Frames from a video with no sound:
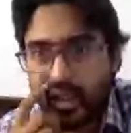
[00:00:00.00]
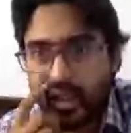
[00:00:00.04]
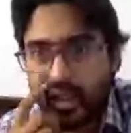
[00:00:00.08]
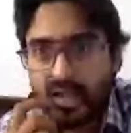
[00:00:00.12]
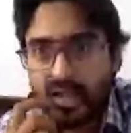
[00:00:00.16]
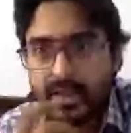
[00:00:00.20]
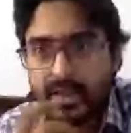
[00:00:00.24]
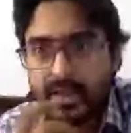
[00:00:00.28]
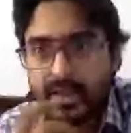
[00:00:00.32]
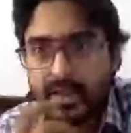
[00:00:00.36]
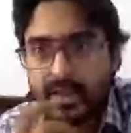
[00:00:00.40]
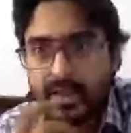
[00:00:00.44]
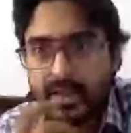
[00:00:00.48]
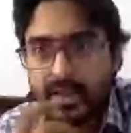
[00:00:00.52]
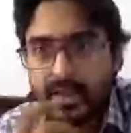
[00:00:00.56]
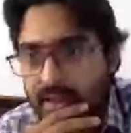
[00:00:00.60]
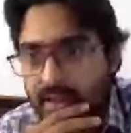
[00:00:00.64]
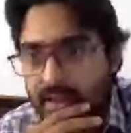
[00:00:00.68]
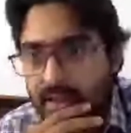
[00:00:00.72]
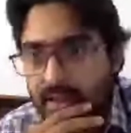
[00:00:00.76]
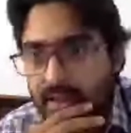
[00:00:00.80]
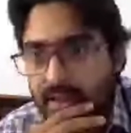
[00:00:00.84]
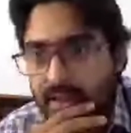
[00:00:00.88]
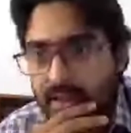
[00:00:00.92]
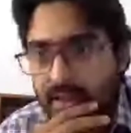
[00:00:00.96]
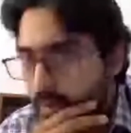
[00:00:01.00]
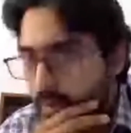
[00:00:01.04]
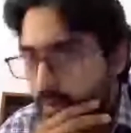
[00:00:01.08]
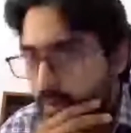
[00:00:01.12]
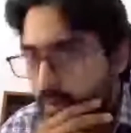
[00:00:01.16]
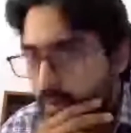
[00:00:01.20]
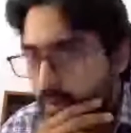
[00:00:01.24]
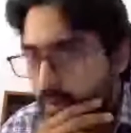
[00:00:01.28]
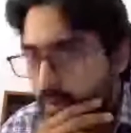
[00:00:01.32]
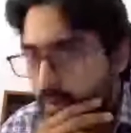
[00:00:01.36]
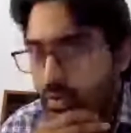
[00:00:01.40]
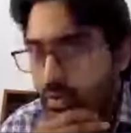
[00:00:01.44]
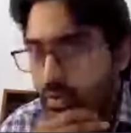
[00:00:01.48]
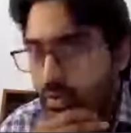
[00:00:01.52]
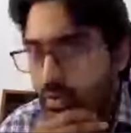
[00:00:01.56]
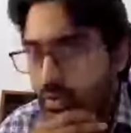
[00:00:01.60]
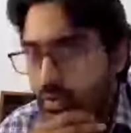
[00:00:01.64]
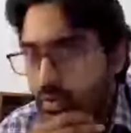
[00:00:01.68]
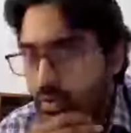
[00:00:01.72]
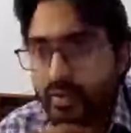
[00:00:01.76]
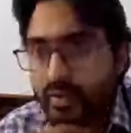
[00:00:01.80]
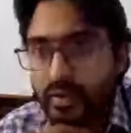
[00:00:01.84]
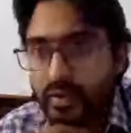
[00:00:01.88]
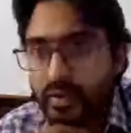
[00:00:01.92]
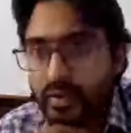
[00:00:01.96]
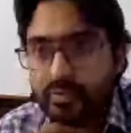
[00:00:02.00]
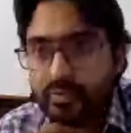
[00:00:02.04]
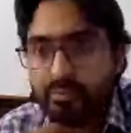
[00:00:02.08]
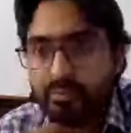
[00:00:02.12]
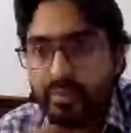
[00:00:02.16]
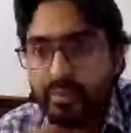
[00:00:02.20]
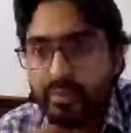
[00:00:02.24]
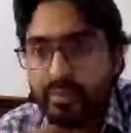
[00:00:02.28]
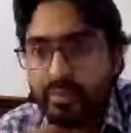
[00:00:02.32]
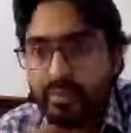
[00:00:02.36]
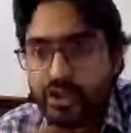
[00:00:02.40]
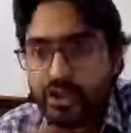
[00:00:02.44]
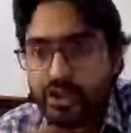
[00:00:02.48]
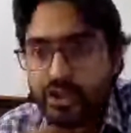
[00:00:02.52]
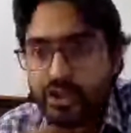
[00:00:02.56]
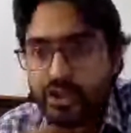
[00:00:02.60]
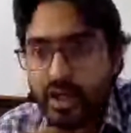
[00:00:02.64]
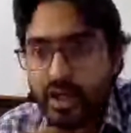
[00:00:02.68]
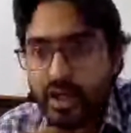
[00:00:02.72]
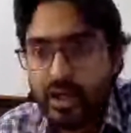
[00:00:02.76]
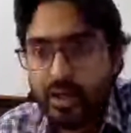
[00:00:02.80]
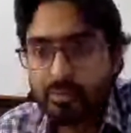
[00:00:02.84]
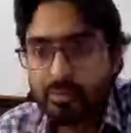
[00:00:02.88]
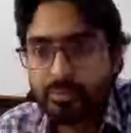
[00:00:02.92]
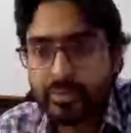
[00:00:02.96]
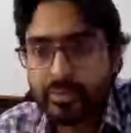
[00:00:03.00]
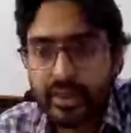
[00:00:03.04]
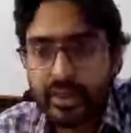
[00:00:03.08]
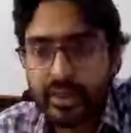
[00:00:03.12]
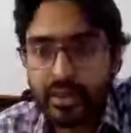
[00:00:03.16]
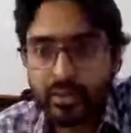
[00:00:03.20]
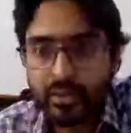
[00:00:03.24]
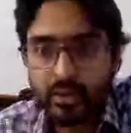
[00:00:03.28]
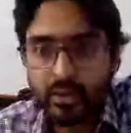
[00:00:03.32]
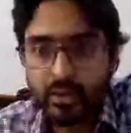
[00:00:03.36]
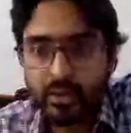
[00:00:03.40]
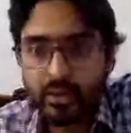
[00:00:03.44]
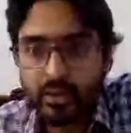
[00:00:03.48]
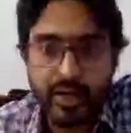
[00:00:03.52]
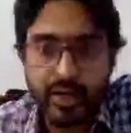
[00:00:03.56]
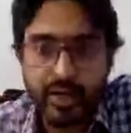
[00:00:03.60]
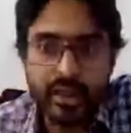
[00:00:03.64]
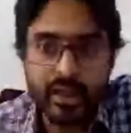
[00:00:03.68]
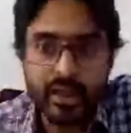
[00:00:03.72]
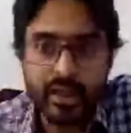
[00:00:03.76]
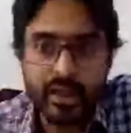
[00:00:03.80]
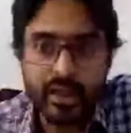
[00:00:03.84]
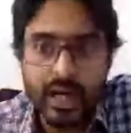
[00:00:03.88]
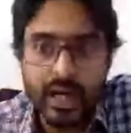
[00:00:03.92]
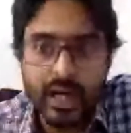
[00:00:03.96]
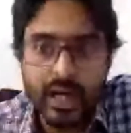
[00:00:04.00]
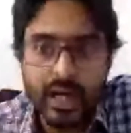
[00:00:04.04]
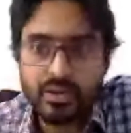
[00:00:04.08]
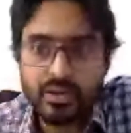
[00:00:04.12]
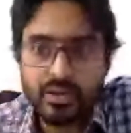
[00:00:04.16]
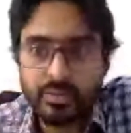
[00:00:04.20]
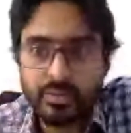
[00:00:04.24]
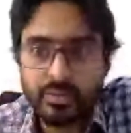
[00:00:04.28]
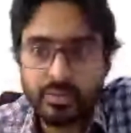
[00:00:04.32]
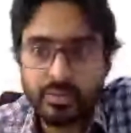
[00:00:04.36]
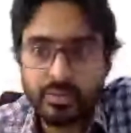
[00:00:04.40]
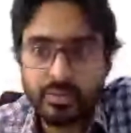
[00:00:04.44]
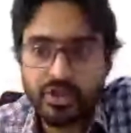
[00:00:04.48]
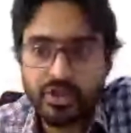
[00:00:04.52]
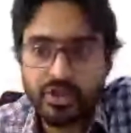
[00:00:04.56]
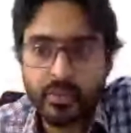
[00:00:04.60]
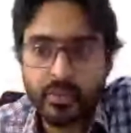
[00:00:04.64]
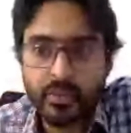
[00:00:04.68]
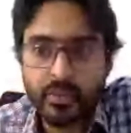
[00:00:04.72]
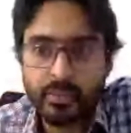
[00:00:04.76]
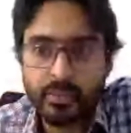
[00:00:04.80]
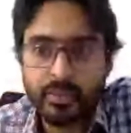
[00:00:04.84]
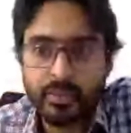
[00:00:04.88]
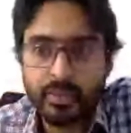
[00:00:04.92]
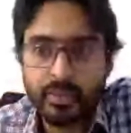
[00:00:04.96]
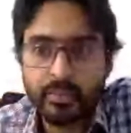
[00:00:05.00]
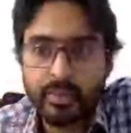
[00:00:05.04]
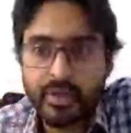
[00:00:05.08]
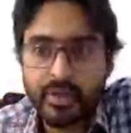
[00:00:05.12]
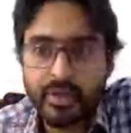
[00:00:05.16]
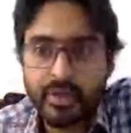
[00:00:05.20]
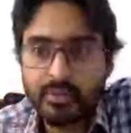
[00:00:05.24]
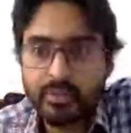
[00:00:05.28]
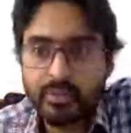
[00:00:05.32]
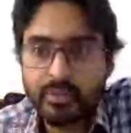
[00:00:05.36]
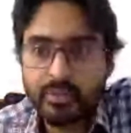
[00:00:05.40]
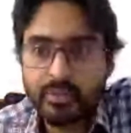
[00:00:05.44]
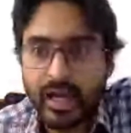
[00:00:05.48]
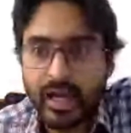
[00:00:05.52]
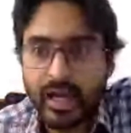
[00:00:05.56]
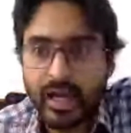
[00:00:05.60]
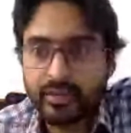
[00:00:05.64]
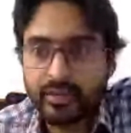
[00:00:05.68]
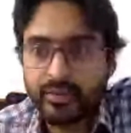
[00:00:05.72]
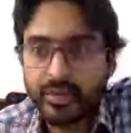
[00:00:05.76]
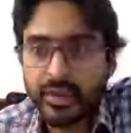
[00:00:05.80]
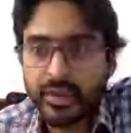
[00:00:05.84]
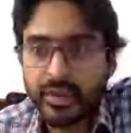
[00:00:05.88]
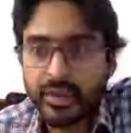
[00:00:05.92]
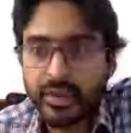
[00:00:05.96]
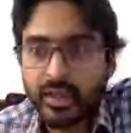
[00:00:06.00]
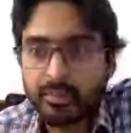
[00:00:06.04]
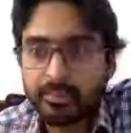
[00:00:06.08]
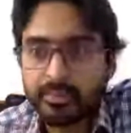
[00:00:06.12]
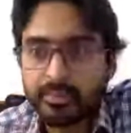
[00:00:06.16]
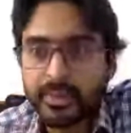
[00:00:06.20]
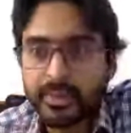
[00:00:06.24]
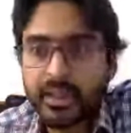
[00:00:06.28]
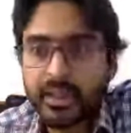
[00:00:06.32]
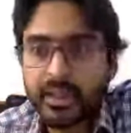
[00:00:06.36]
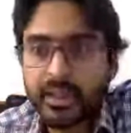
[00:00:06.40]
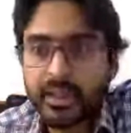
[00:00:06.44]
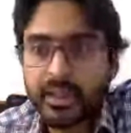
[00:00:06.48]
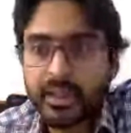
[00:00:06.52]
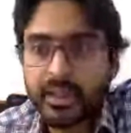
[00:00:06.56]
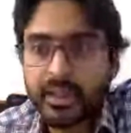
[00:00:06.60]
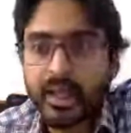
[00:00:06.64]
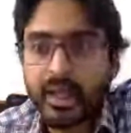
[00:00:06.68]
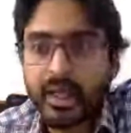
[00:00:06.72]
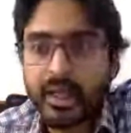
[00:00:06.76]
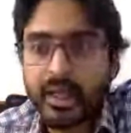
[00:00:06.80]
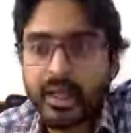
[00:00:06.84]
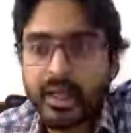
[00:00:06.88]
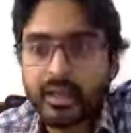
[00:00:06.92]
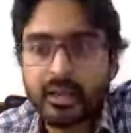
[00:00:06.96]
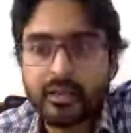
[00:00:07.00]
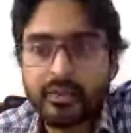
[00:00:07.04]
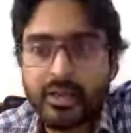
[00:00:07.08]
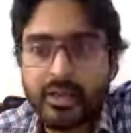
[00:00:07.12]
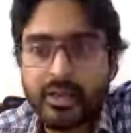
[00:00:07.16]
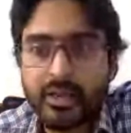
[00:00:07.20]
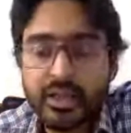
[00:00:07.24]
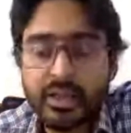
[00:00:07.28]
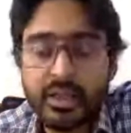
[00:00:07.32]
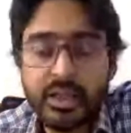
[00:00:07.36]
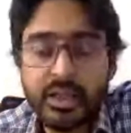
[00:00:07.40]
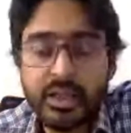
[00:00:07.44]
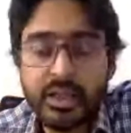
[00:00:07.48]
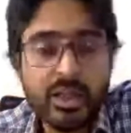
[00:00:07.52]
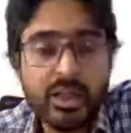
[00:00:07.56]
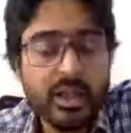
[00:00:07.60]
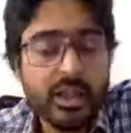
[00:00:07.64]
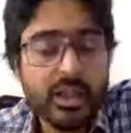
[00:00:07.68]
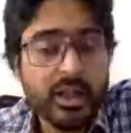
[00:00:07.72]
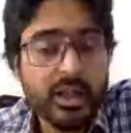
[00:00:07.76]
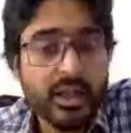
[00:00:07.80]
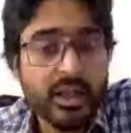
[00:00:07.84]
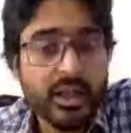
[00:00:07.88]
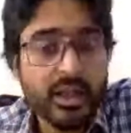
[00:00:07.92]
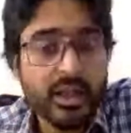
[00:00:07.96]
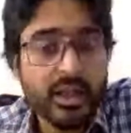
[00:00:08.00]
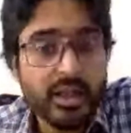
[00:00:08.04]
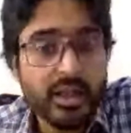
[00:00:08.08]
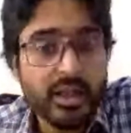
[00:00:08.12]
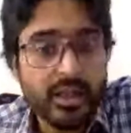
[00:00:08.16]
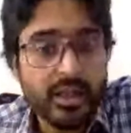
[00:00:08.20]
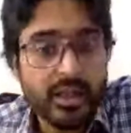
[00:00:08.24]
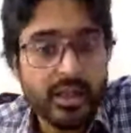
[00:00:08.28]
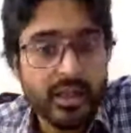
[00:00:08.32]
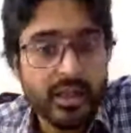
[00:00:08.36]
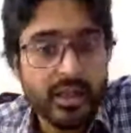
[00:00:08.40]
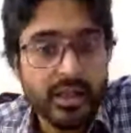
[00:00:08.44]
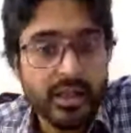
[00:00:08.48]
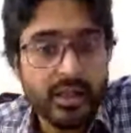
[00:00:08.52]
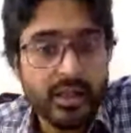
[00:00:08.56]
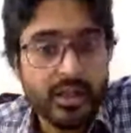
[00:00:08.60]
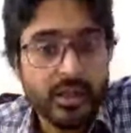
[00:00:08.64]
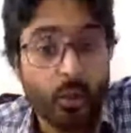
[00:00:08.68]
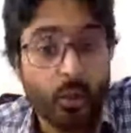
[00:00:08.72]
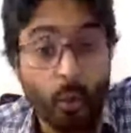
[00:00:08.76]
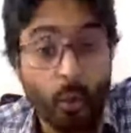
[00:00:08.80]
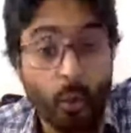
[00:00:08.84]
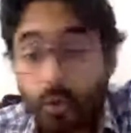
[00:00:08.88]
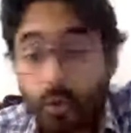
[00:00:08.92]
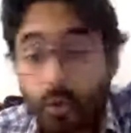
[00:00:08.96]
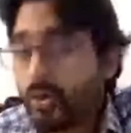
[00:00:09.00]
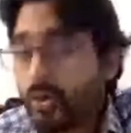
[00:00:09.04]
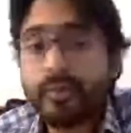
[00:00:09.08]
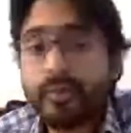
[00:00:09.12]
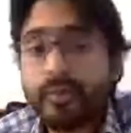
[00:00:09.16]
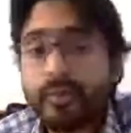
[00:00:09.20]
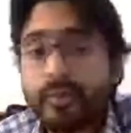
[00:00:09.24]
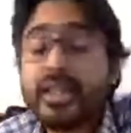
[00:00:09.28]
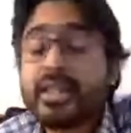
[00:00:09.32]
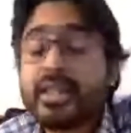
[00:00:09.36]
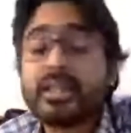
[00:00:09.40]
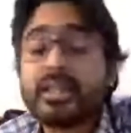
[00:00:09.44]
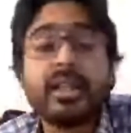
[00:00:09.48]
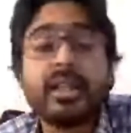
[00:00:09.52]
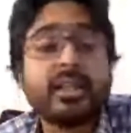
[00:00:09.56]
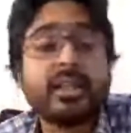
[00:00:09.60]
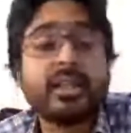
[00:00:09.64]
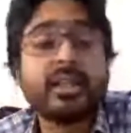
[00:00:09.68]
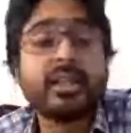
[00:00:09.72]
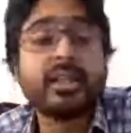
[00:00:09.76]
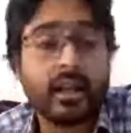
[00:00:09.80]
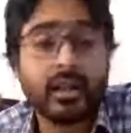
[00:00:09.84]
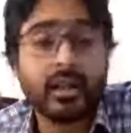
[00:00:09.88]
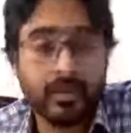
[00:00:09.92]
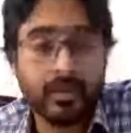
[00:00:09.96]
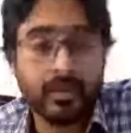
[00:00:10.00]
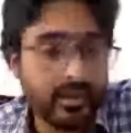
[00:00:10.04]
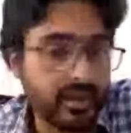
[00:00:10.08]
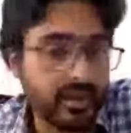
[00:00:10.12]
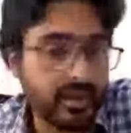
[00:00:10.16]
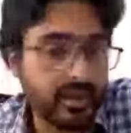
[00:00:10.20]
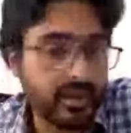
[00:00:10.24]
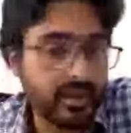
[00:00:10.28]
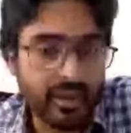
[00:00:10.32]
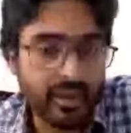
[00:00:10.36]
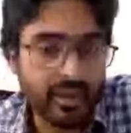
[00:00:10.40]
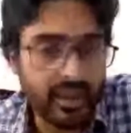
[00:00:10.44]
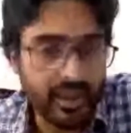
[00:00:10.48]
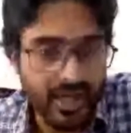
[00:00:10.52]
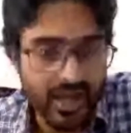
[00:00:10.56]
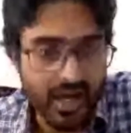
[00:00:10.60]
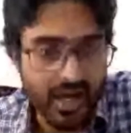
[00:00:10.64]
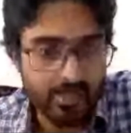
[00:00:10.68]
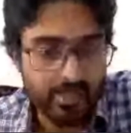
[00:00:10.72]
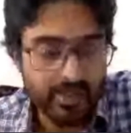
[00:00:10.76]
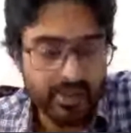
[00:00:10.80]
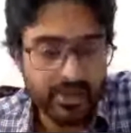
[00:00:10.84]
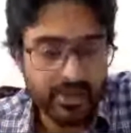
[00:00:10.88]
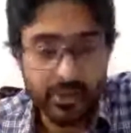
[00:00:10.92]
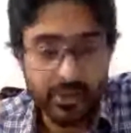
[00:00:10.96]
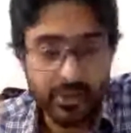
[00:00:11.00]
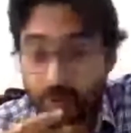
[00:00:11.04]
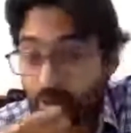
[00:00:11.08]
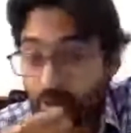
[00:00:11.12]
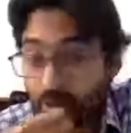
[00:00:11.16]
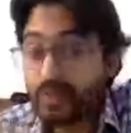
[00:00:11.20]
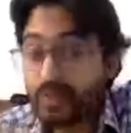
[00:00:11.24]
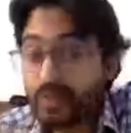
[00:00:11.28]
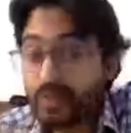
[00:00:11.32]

Someone is asking a question. So brother, if blank check company already announced merger with permissible activity company, then I can invest in it. All of these things are done on Islamically app. So don't